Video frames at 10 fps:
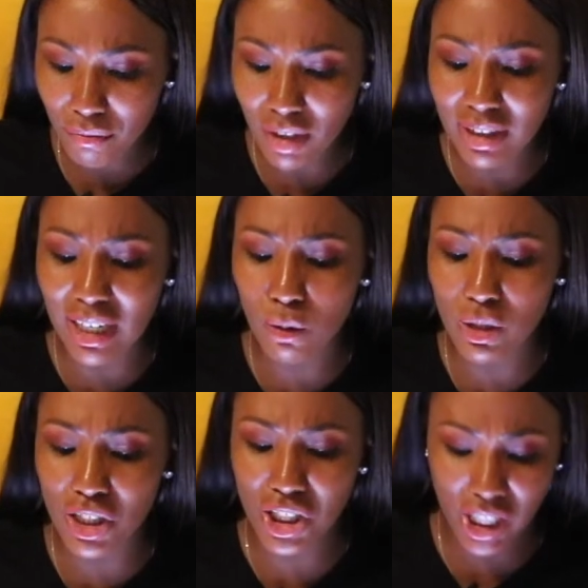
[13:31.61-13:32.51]
that I want
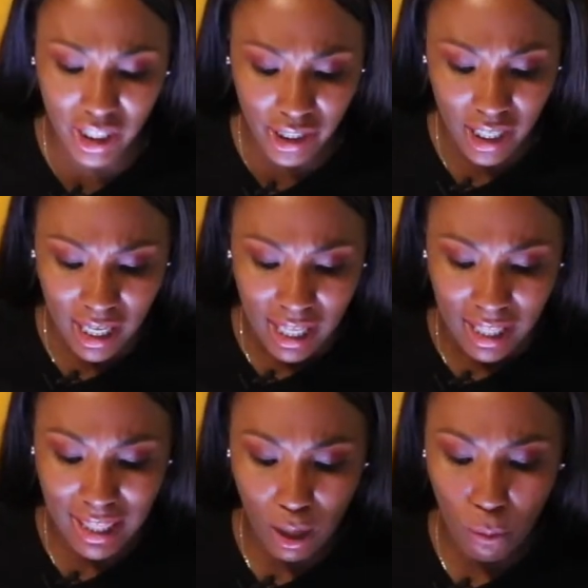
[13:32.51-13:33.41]
to share,
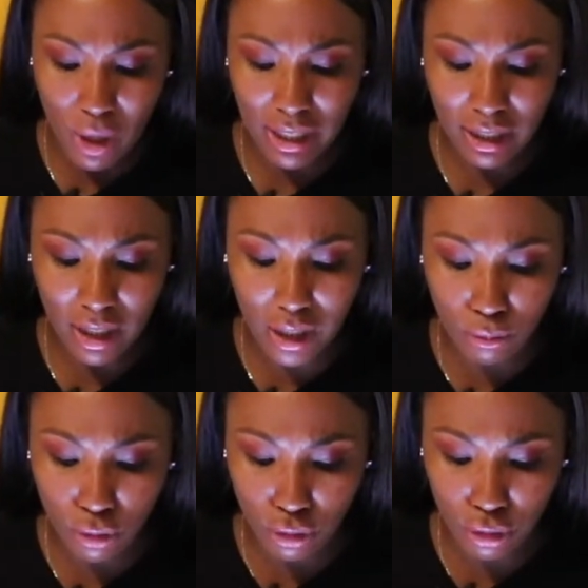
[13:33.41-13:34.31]
that when it
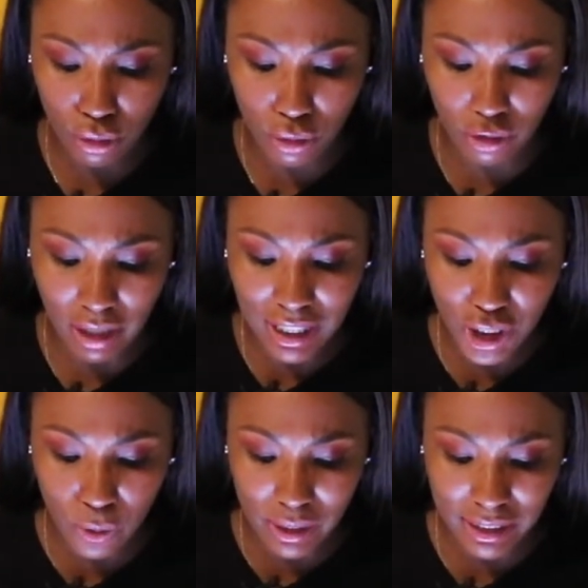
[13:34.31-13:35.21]
comes to
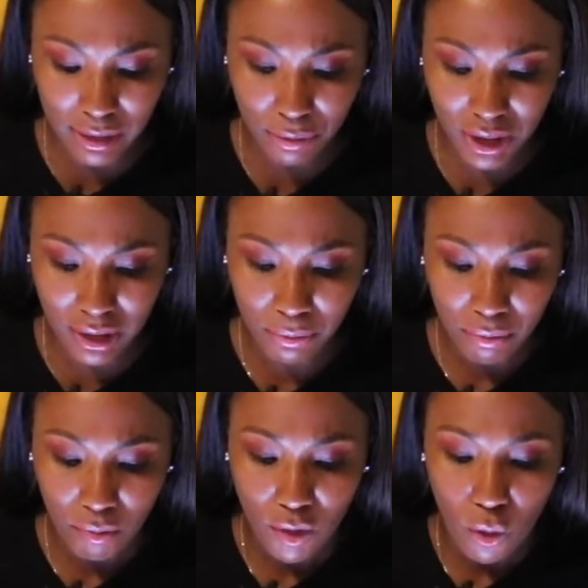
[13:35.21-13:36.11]
graduates,
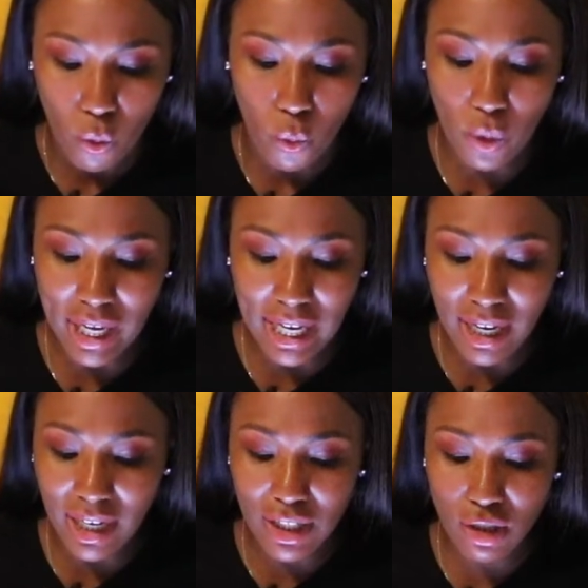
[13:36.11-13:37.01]

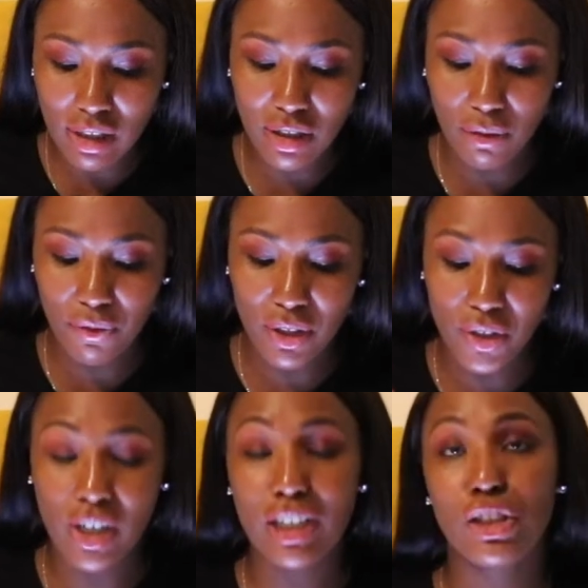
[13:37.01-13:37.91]
we start to
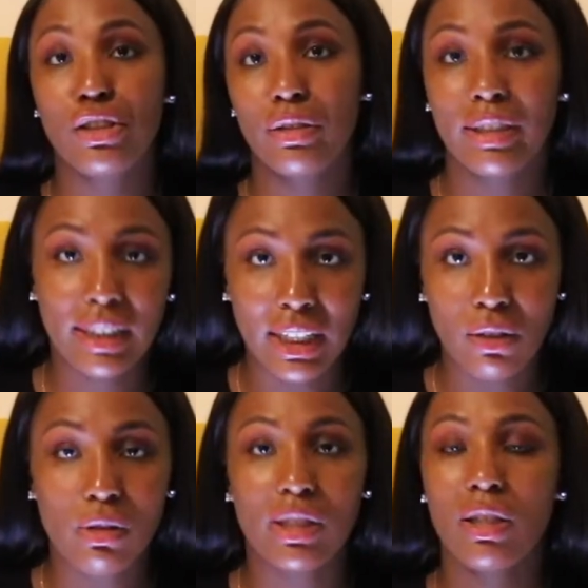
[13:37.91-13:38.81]
feel uncertainty
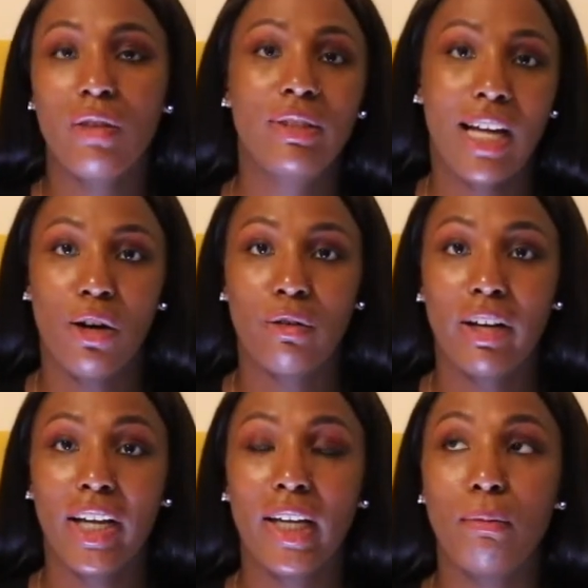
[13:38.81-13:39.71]
or self-doubt,
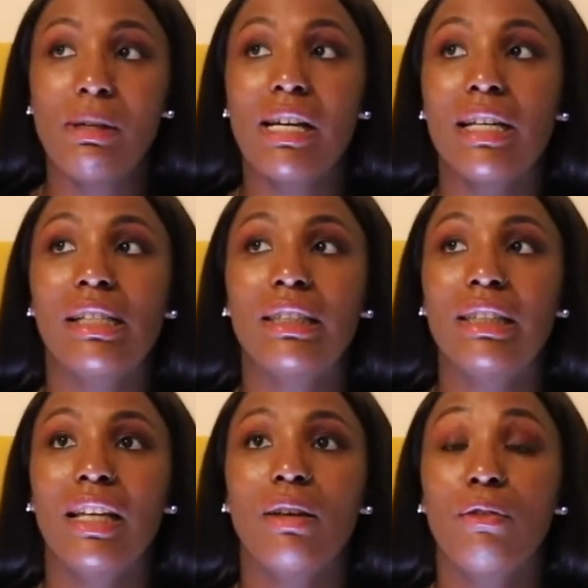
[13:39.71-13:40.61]
right? Because
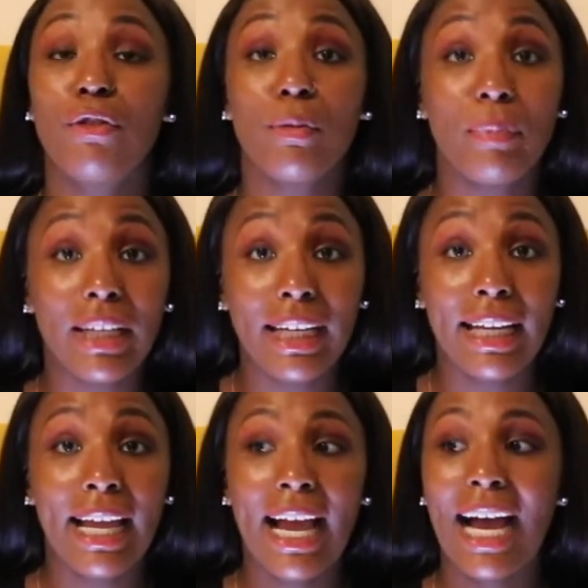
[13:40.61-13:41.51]
for me,
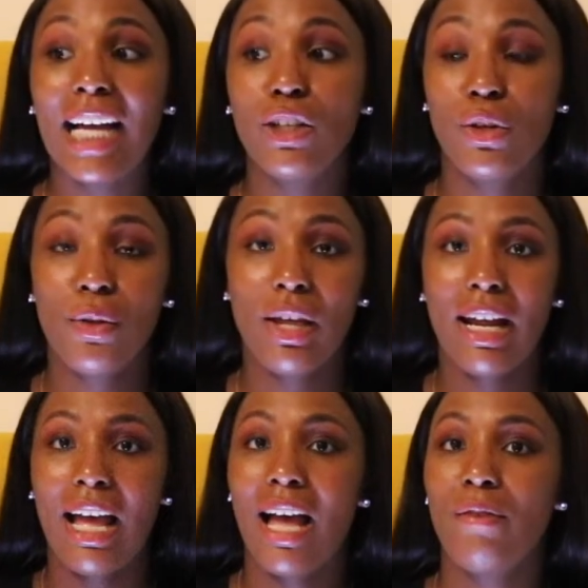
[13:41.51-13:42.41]
I know that I
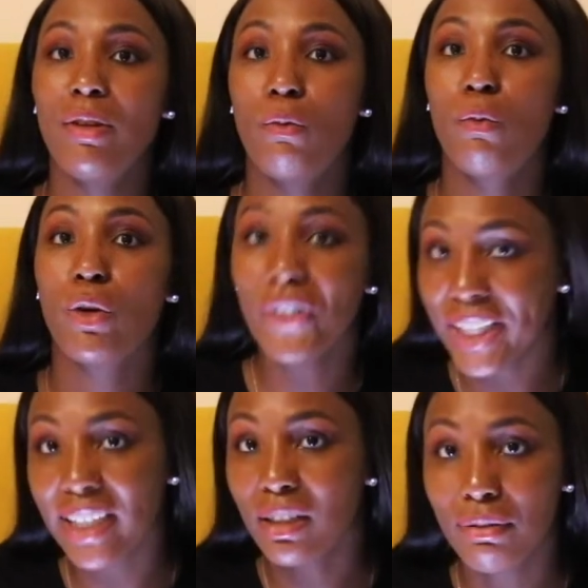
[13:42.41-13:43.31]
haven't worked
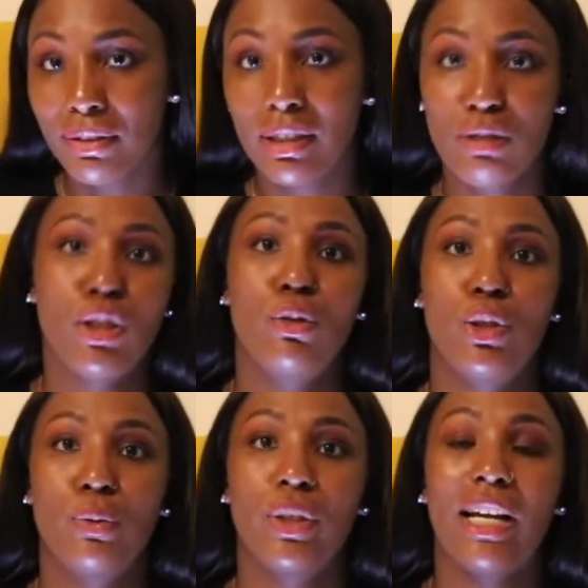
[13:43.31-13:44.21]
in the field of
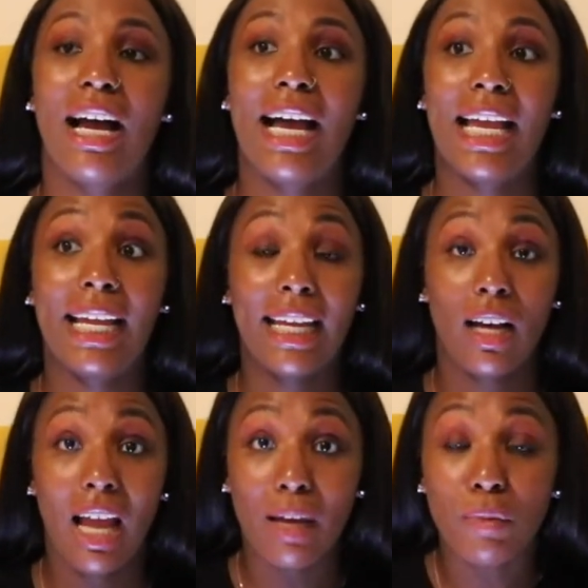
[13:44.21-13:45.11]
social work. I
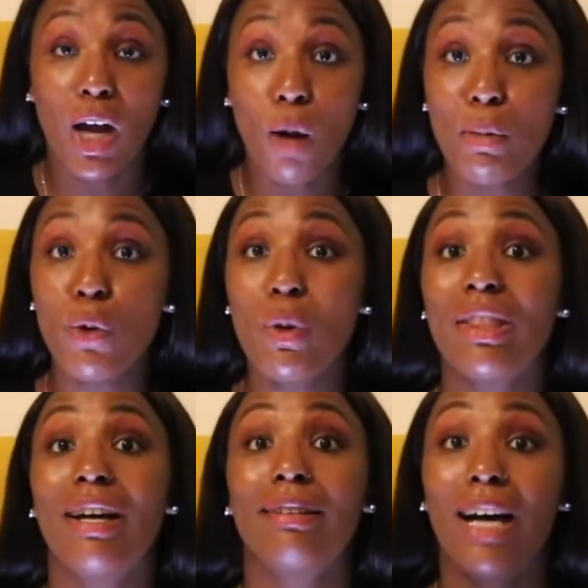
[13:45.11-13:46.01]
am coming with
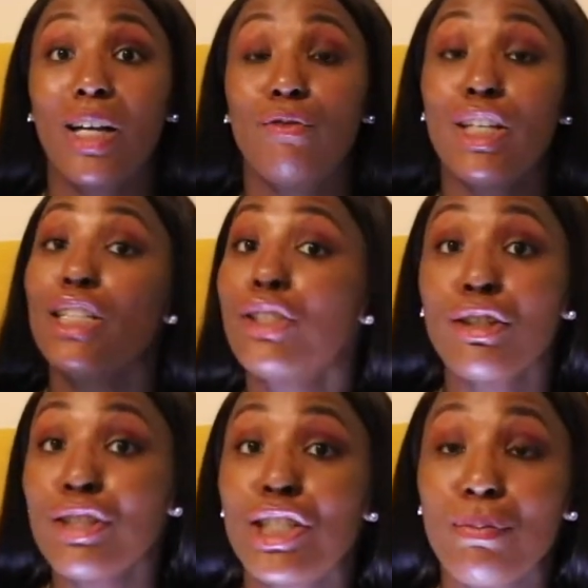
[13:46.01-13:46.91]
a lot of
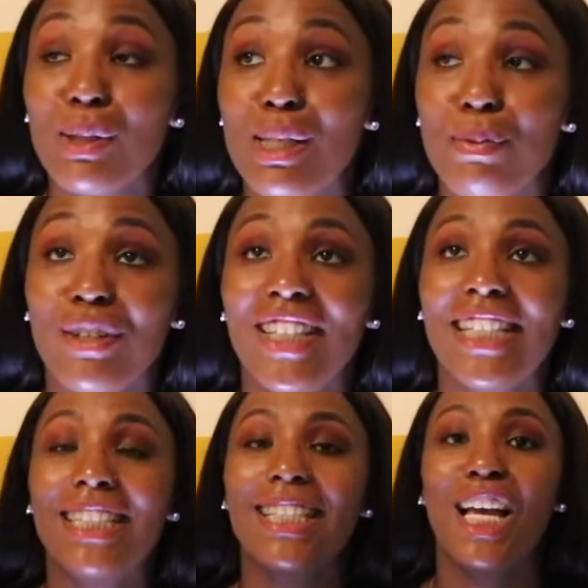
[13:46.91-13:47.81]
internship
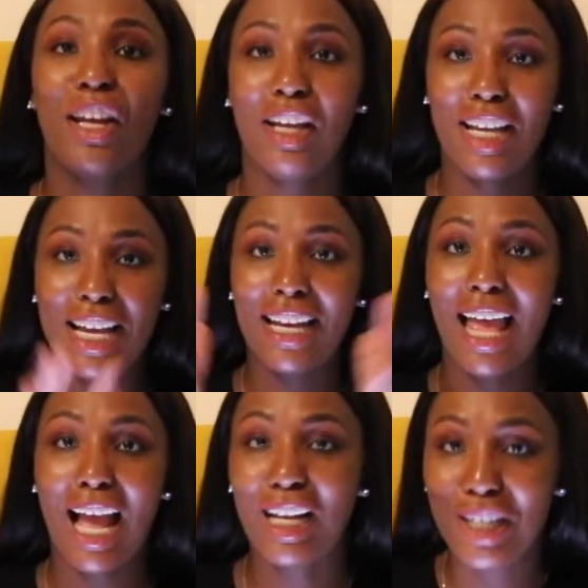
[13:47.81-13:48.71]
experience and
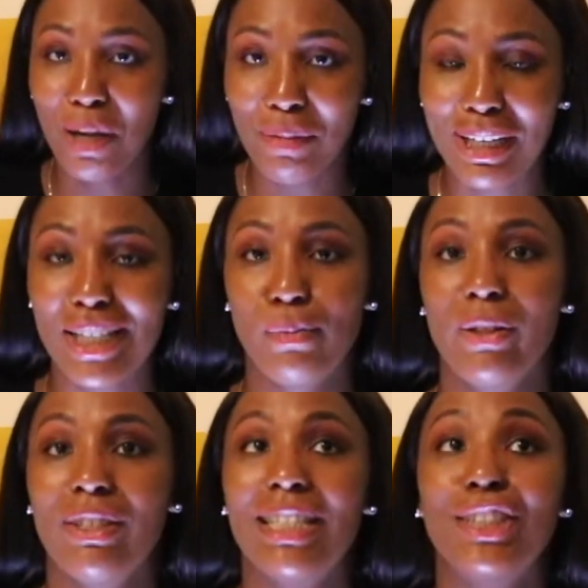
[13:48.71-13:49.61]
academic
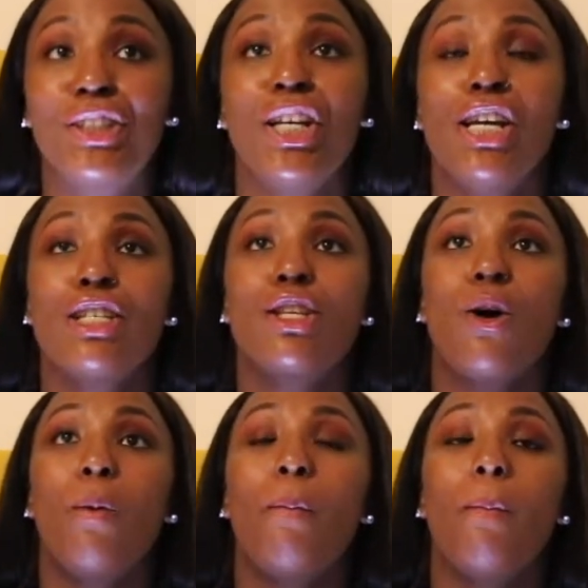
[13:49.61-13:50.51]
experience.
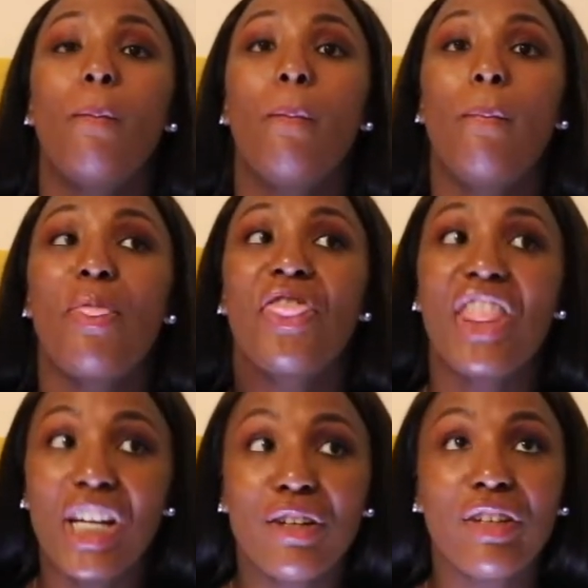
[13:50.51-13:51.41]
So
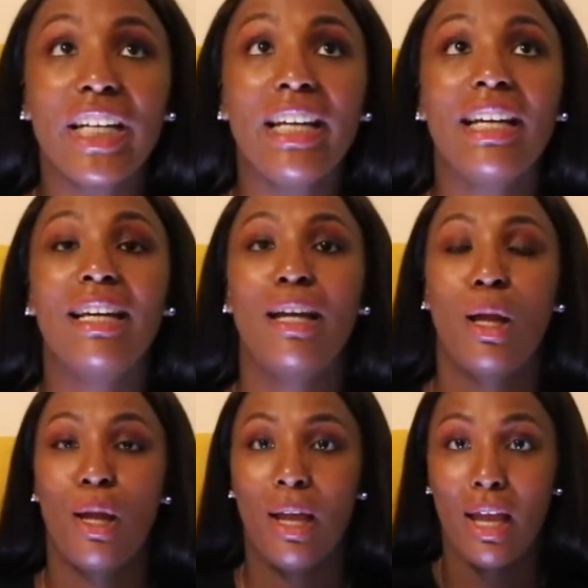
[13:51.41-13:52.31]
theory
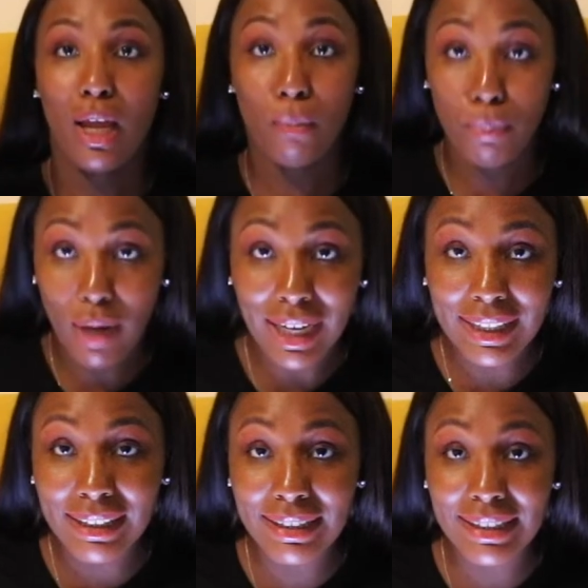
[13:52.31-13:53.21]
and
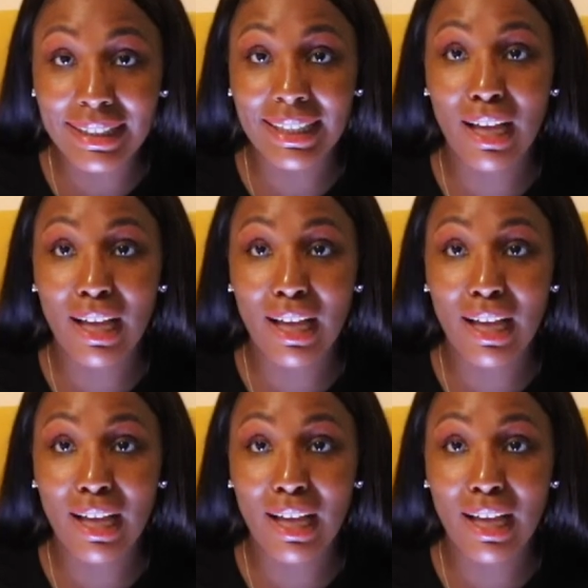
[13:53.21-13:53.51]
practice,